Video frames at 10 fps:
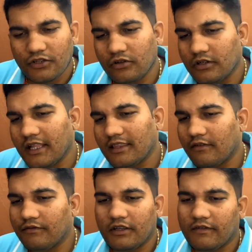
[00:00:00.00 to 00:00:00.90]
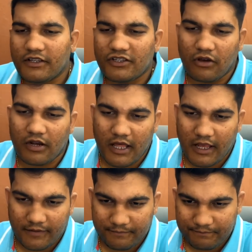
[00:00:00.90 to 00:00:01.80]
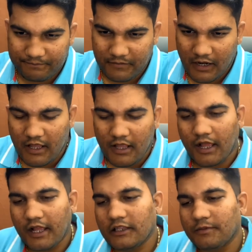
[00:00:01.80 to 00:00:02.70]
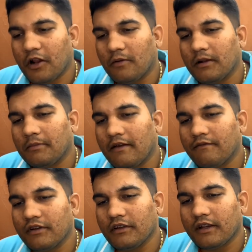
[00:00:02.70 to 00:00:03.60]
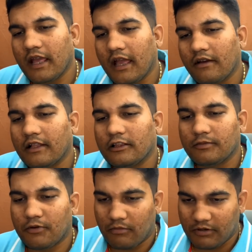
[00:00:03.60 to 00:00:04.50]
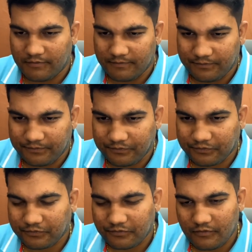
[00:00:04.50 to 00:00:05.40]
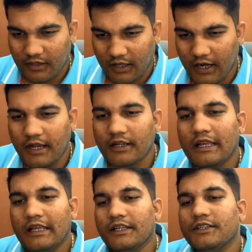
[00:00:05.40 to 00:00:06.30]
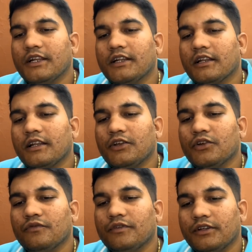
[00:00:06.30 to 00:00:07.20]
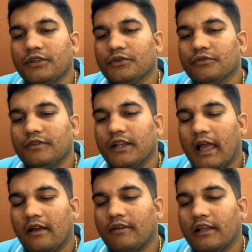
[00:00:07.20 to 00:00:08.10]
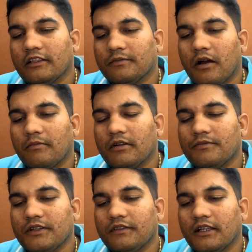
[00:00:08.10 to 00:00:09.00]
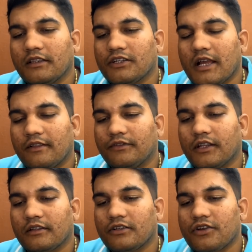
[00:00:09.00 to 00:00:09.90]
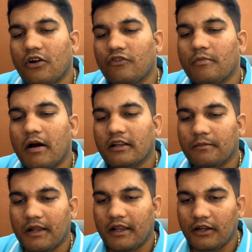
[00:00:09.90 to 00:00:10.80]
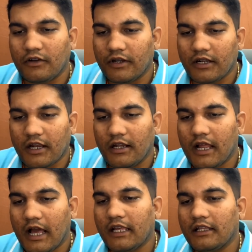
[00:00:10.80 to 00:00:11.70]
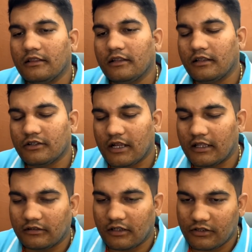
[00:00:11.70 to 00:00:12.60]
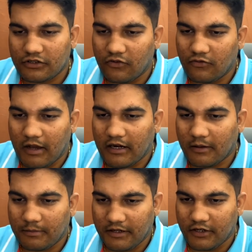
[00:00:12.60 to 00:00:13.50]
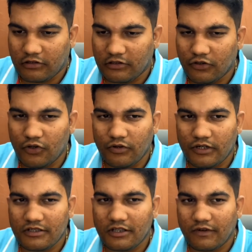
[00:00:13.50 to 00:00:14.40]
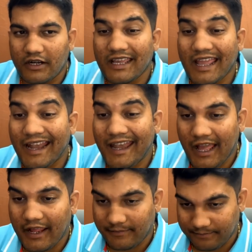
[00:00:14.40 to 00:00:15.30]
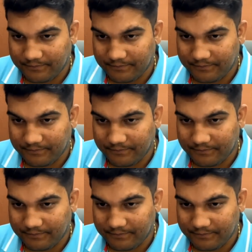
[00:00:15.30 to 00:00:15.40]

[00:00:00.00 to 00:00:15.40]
So death, everyone is gonna die. Health problem, everyone have health problem, right? Generally, you will, you will have health problems in the dasha, antardasha of Marak planet. One can die in the dasha, antardasha of Marak planet also. Notice the word can die.